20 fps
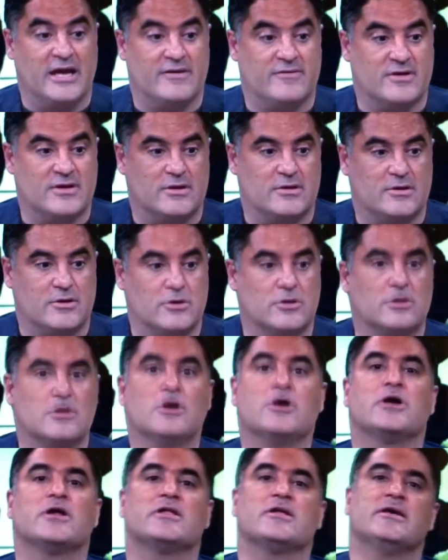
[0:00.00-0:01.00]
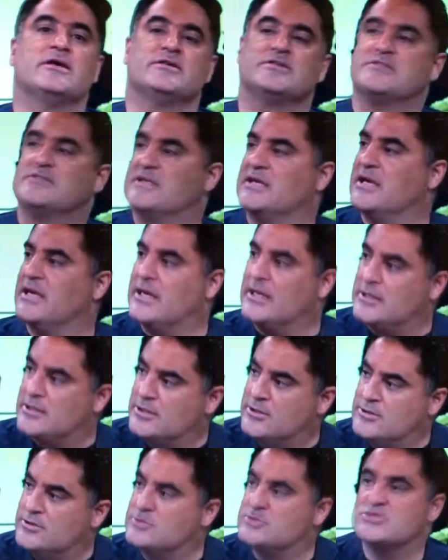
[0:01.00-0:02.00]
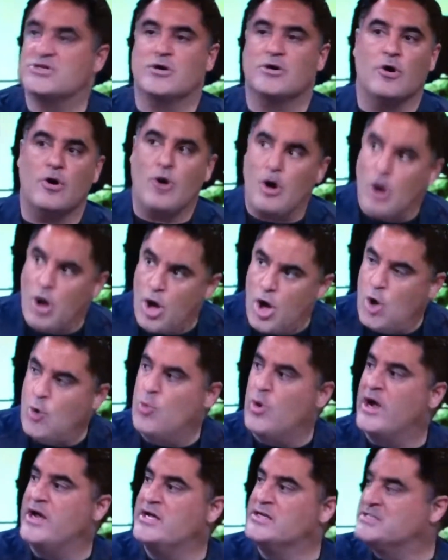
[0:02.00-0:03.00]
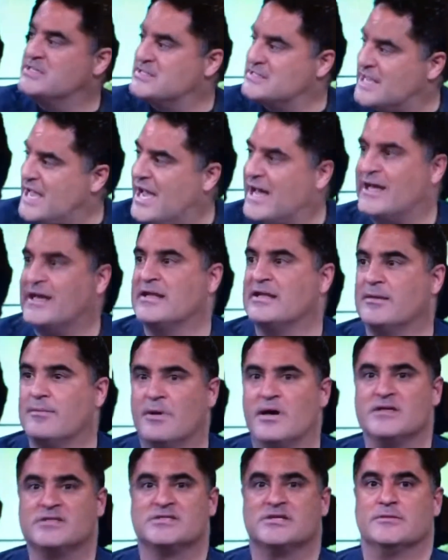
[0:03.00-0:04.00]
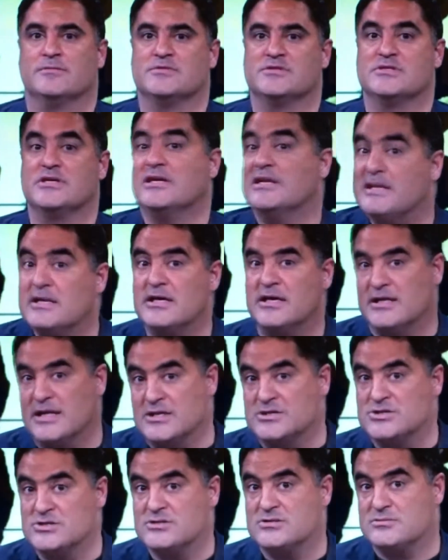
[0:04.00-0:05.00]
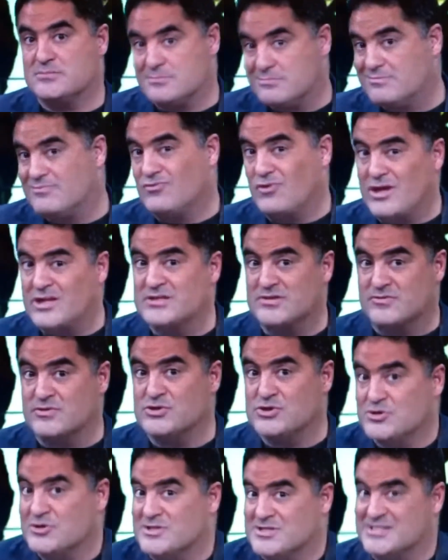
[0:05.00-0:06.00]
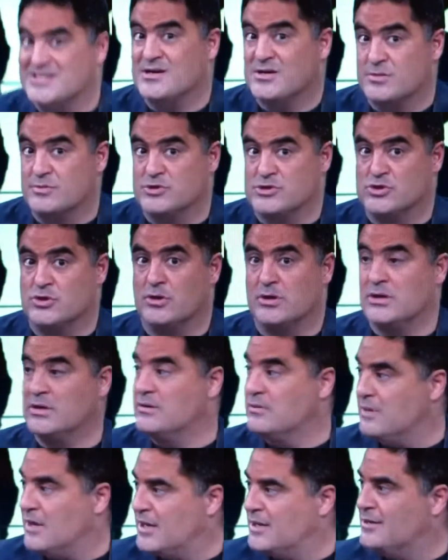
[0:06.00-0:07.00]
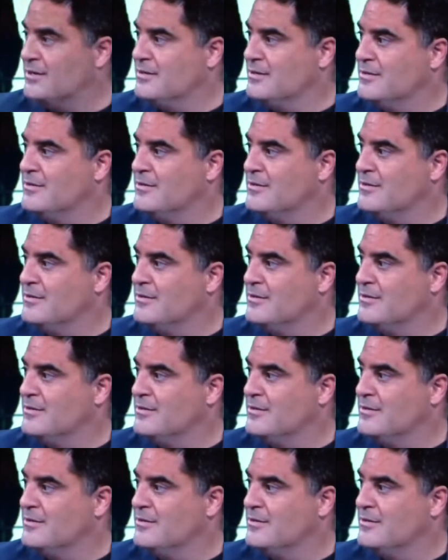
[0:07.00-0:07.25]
out of it, you go, look at this. The Hindus are always attacking the Muslims. In India, that's relatively true because they're the majority, right?